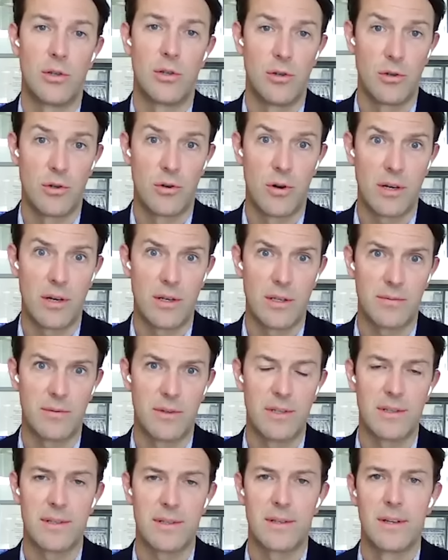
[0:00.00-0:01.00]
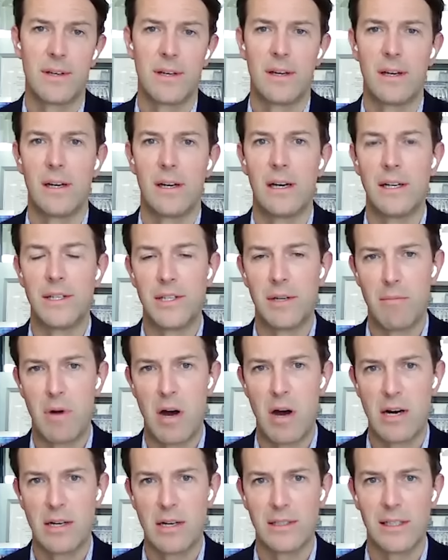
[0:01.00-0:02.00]
to Credit Suisse are
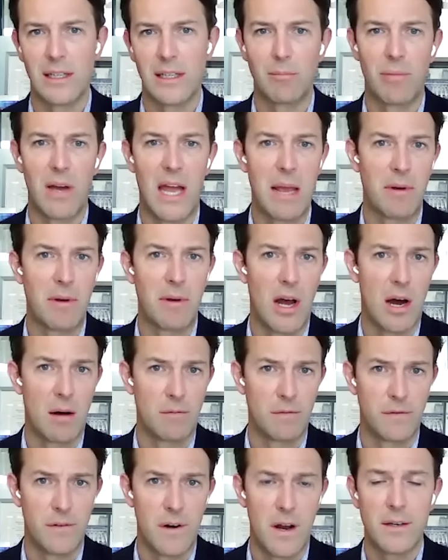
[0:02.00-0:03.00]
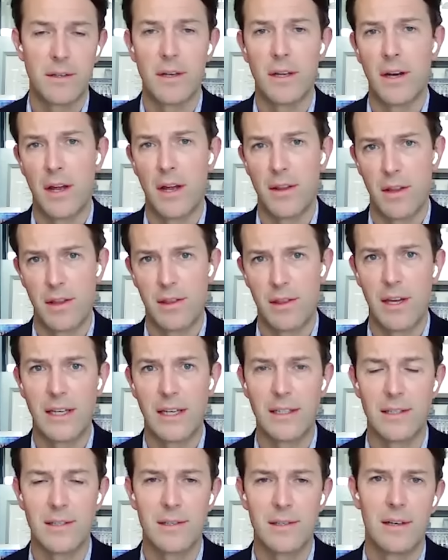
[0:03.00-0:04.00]
demanding payment upfront and other
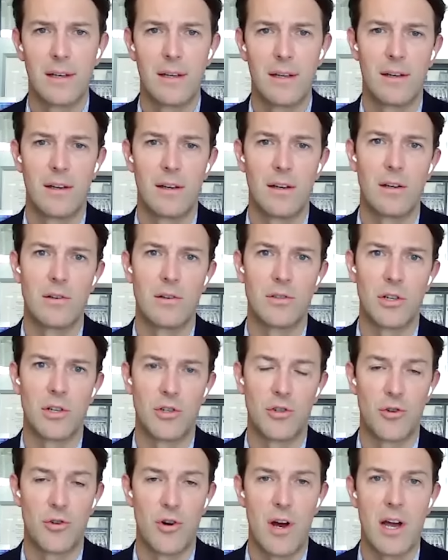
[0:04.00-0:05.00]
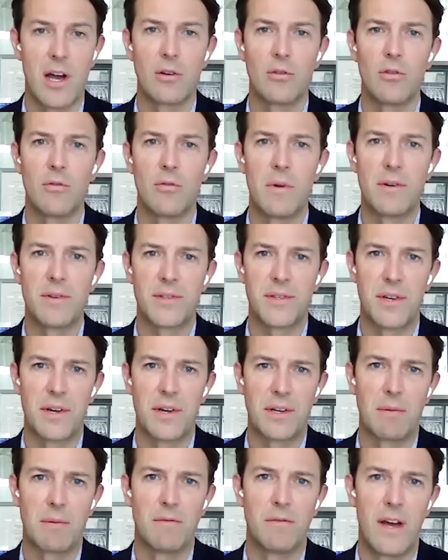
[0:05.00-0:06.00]
things, you know, to try and almost
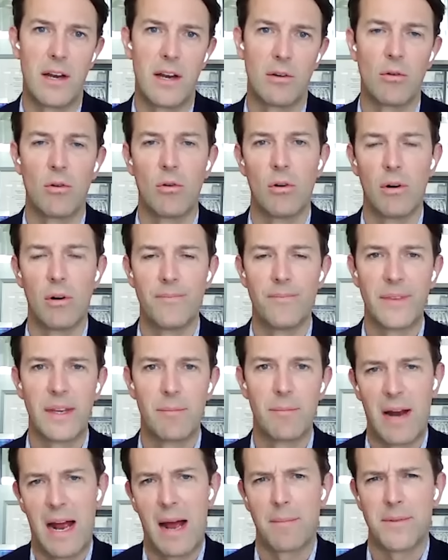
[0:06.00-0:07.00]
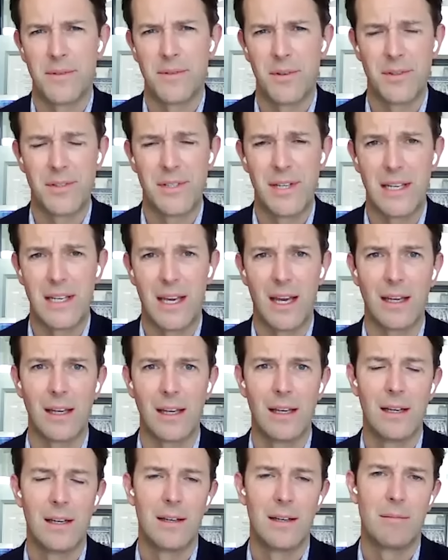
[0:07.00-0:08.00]
circumvent, or perhaps not
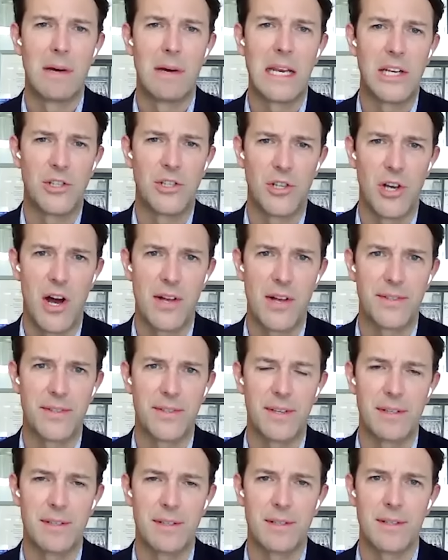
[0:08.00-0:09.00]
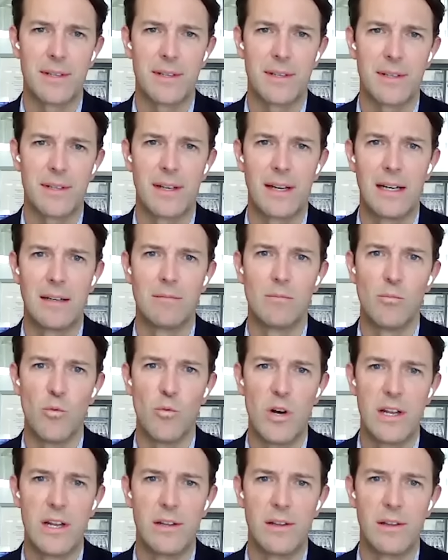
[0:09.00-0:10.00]
taking many chances
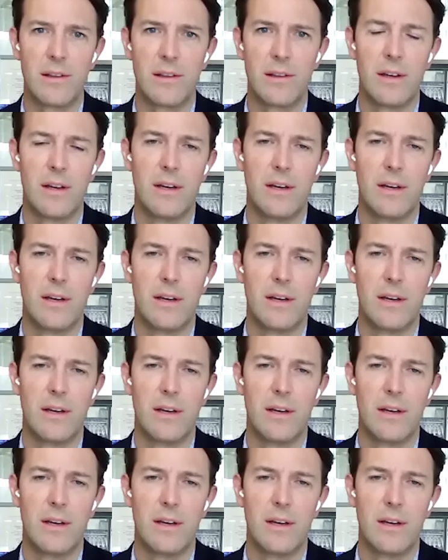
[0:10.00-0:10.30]
with